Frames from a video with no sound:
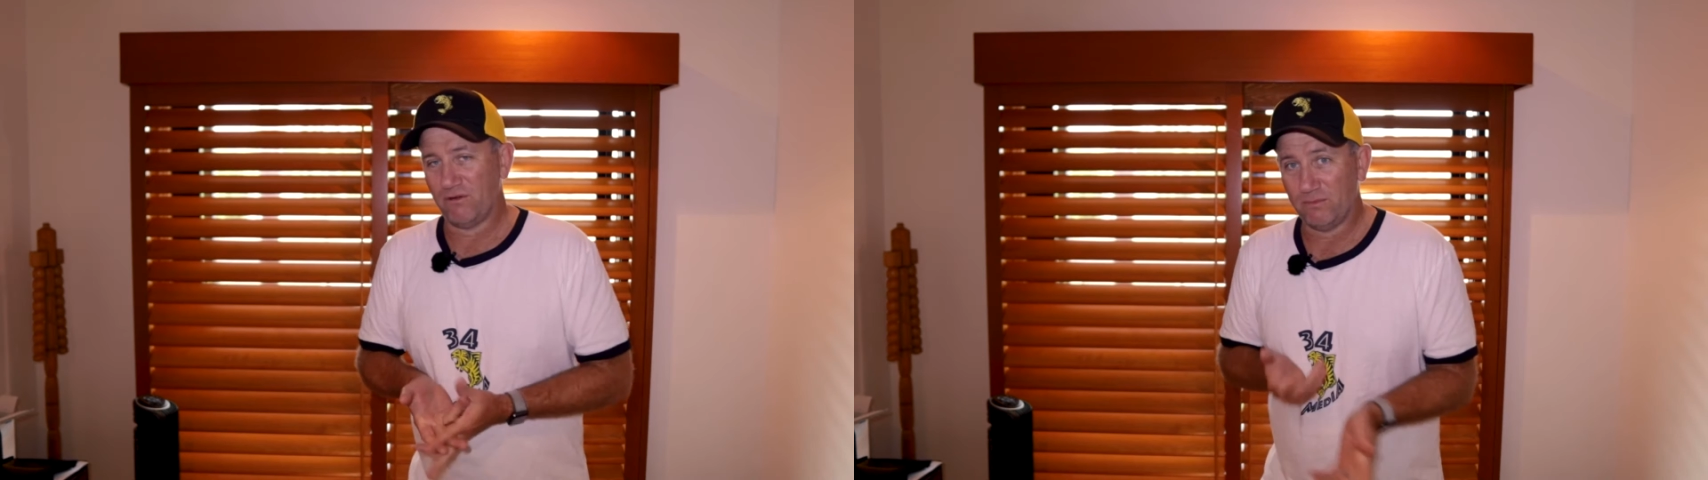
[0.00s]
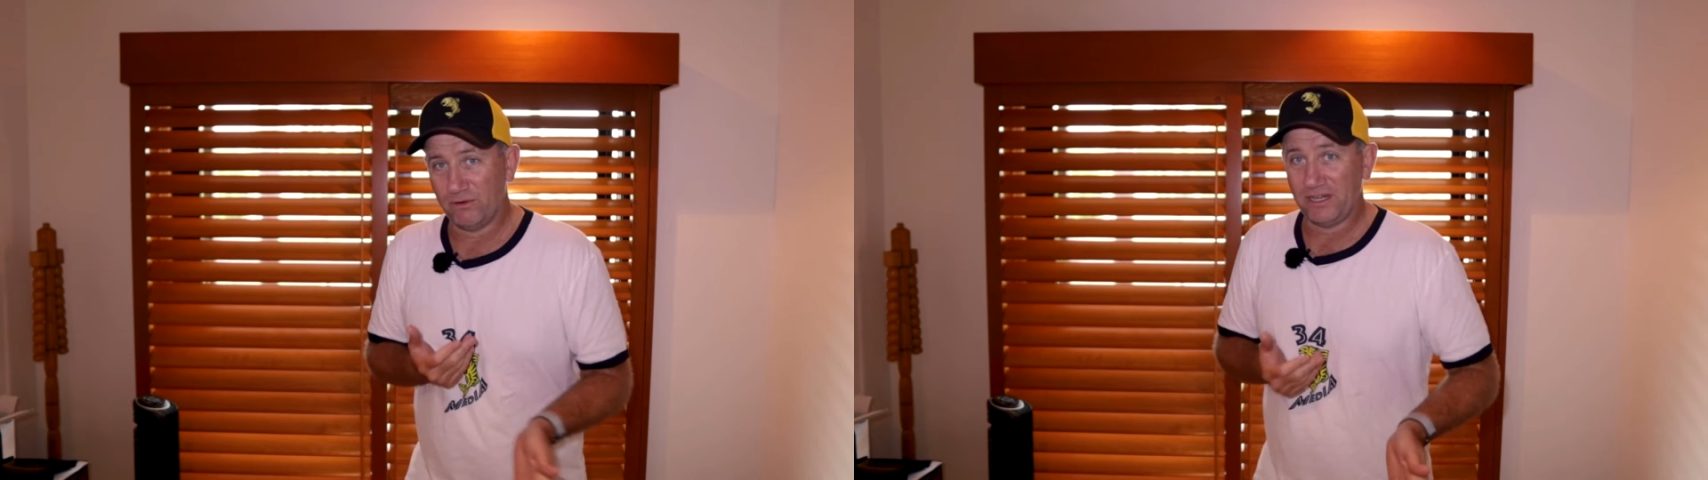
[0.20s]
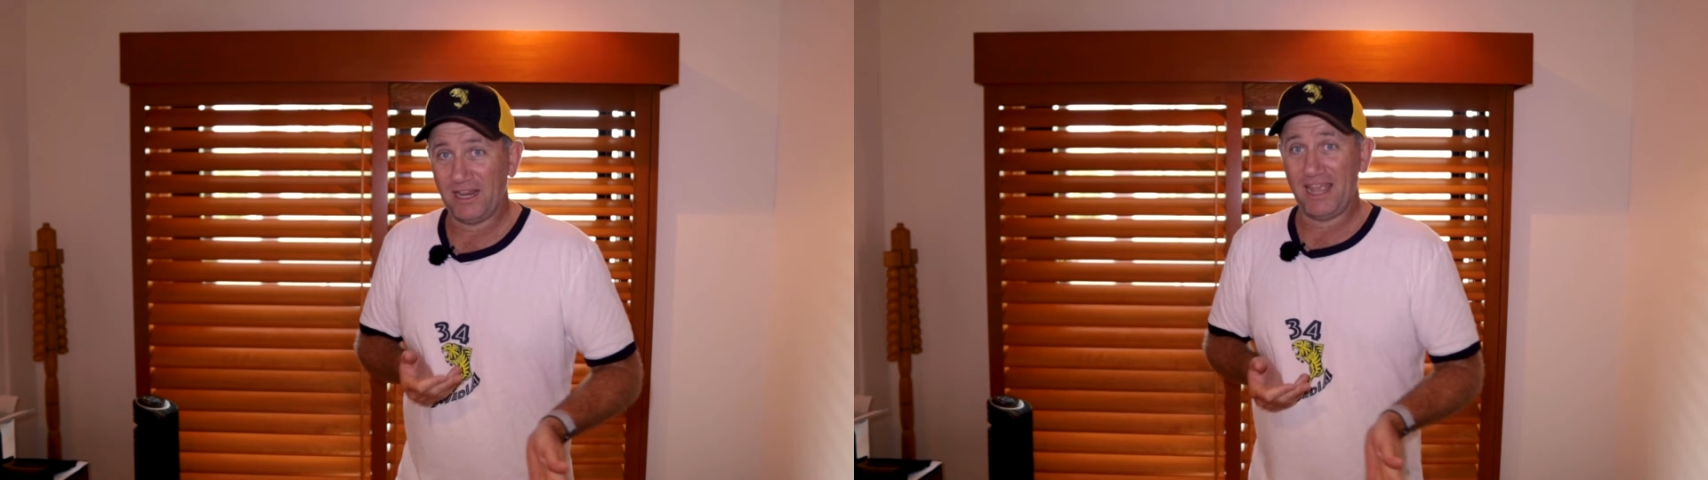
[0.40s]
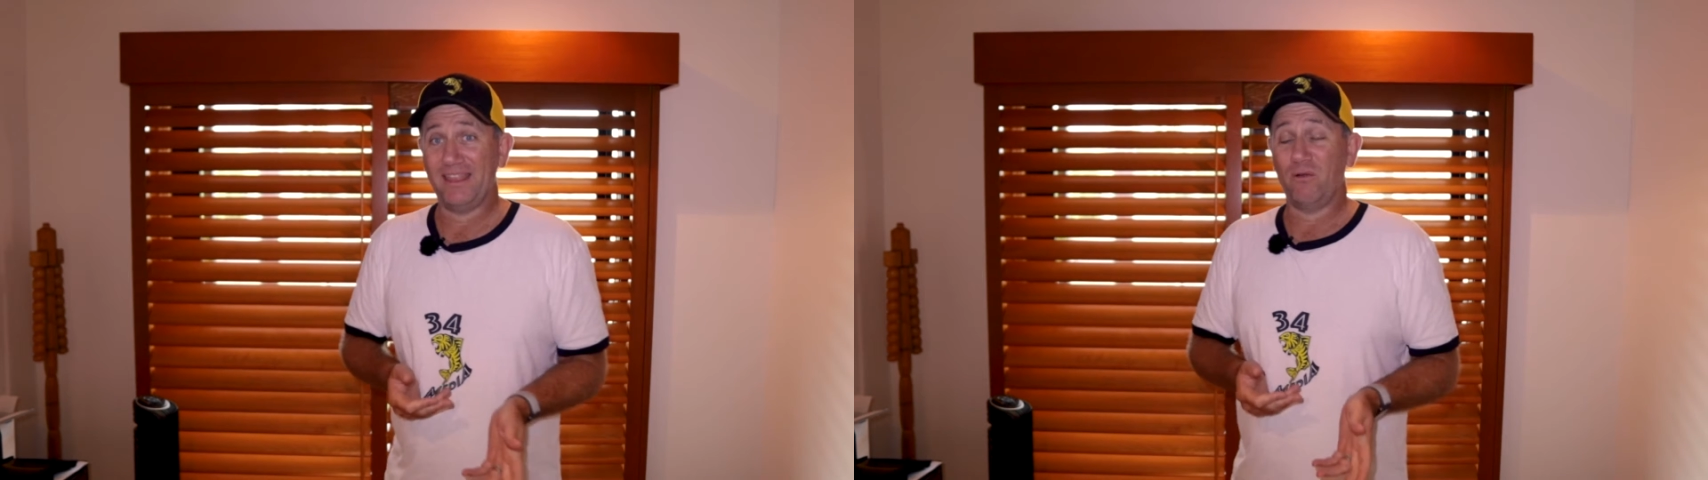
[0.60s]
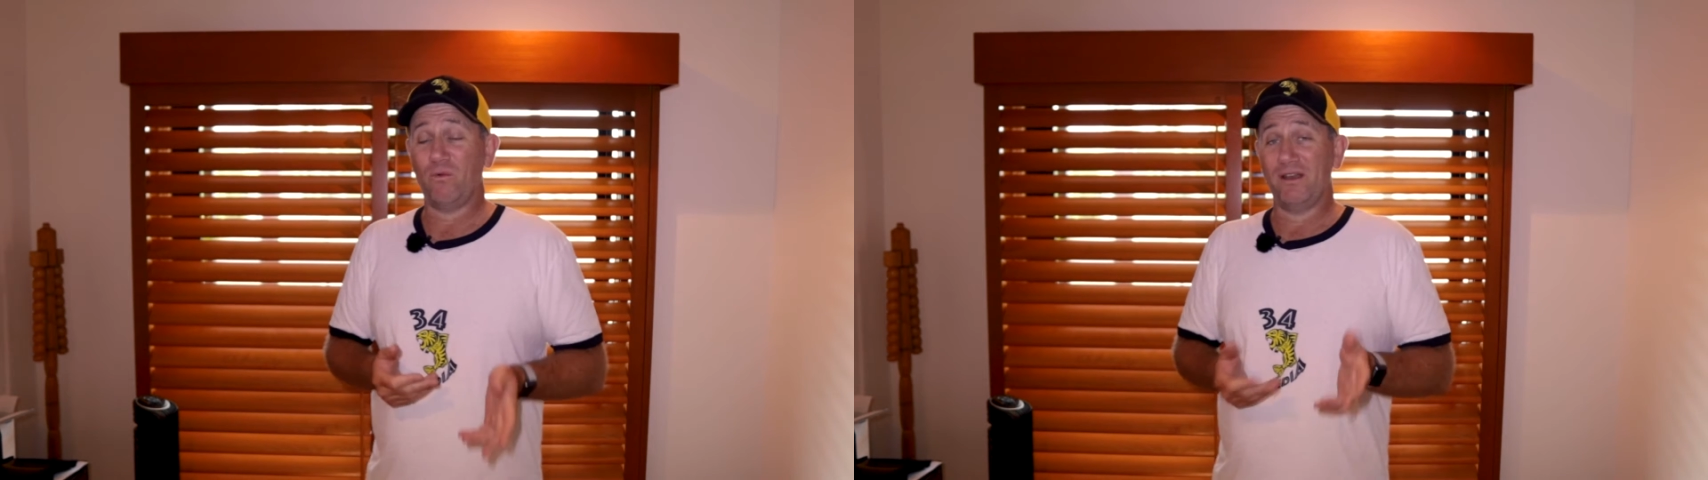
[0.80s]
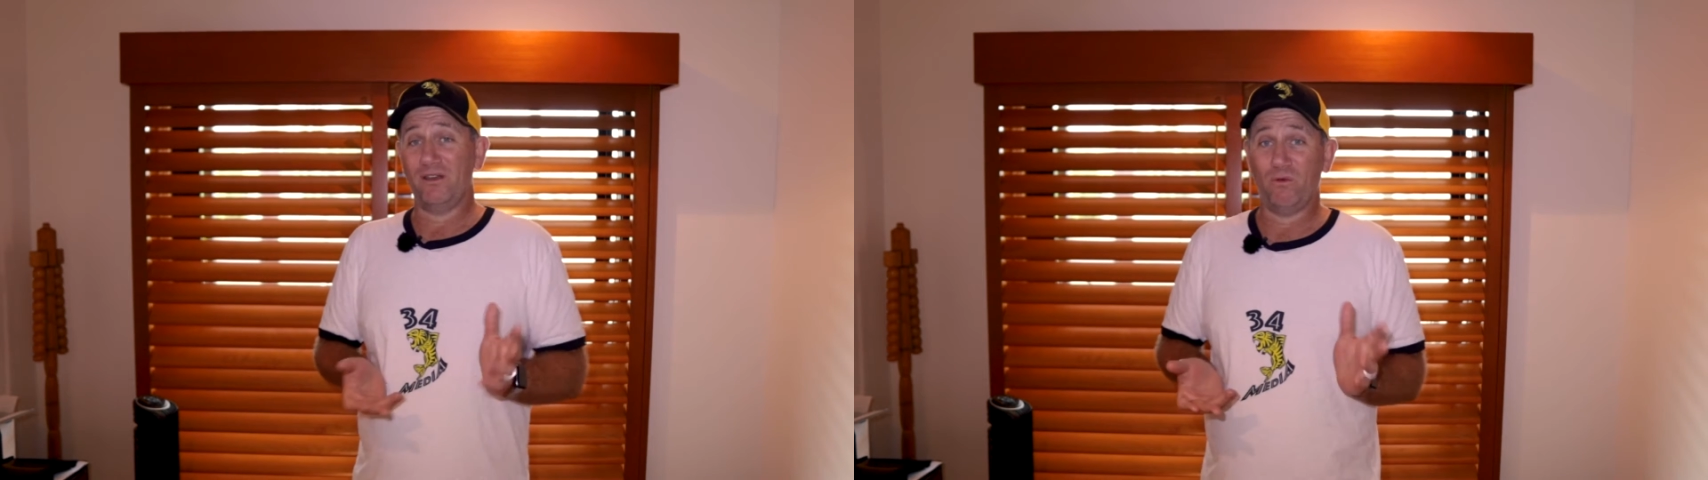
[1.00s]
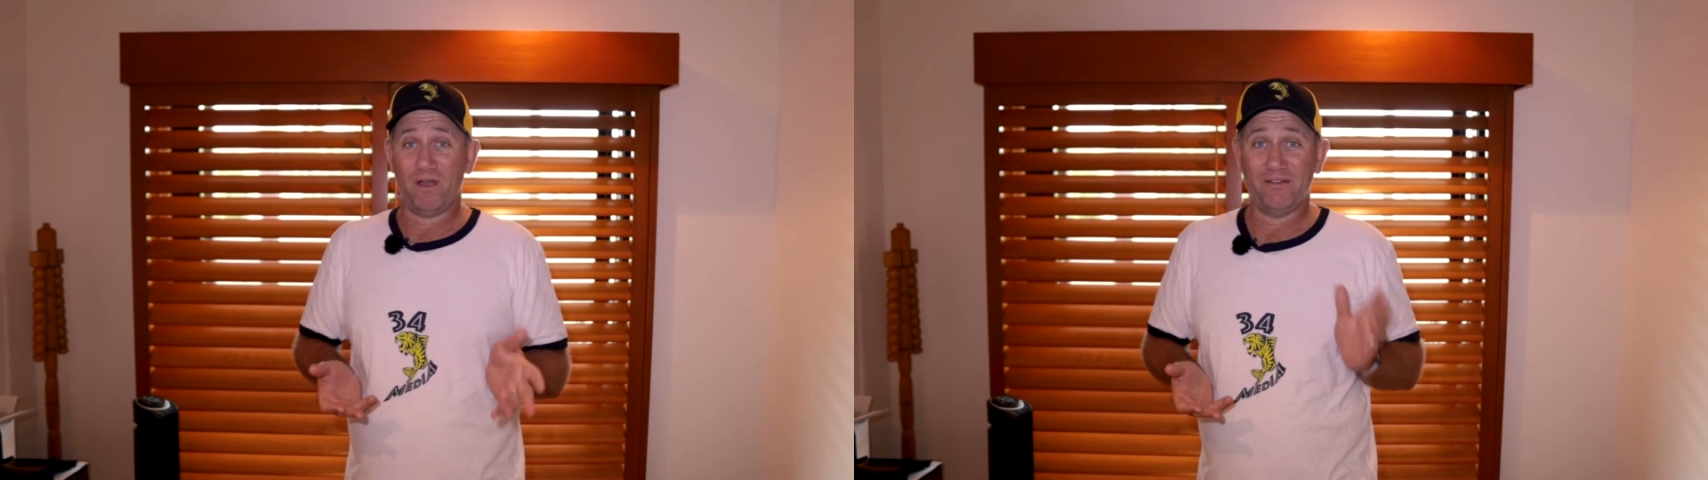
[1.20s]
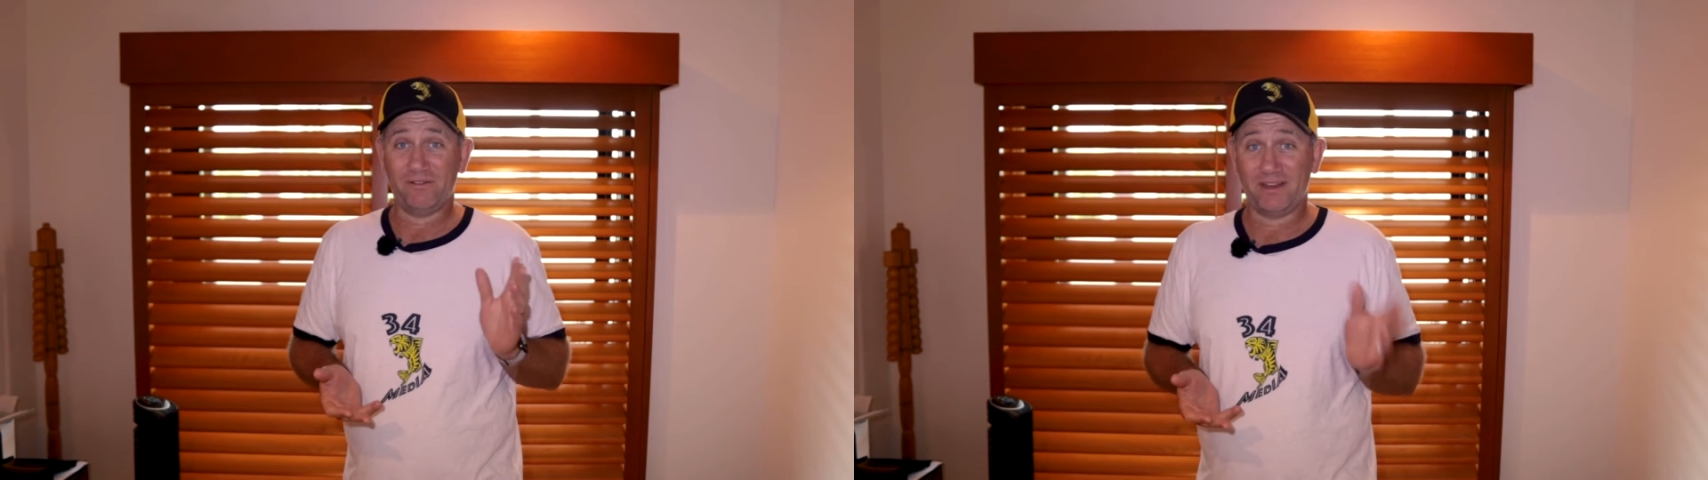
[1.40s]
robbery, and they wonder
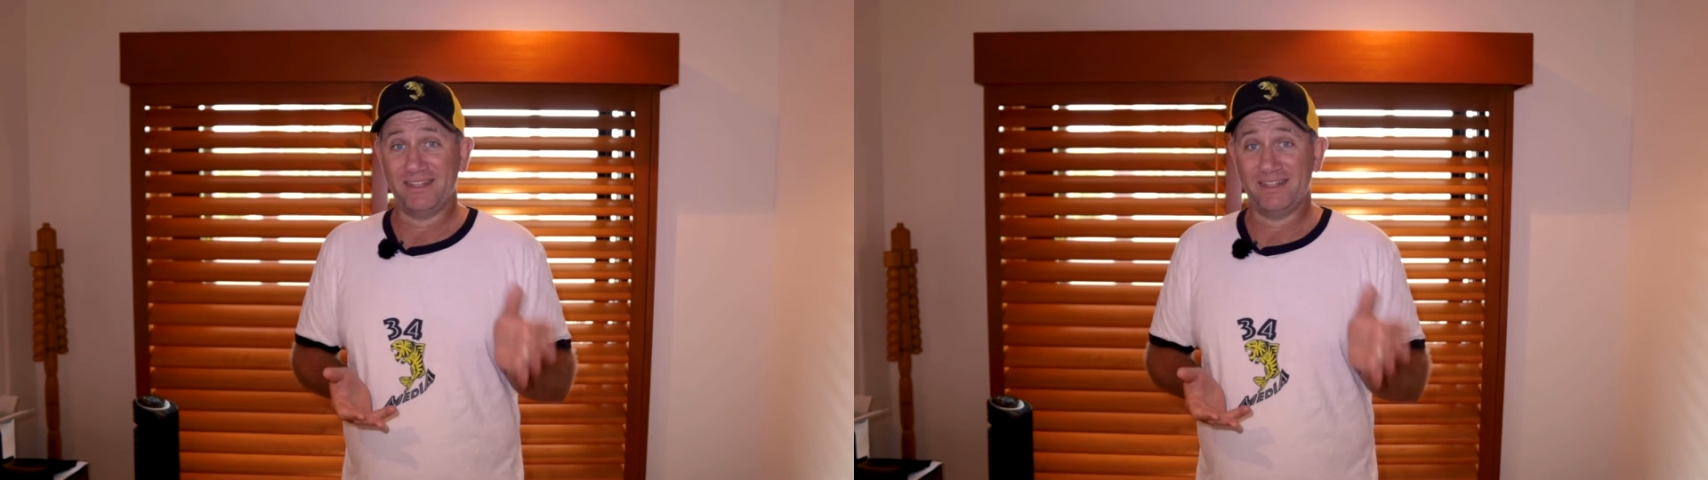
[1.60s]
why everyone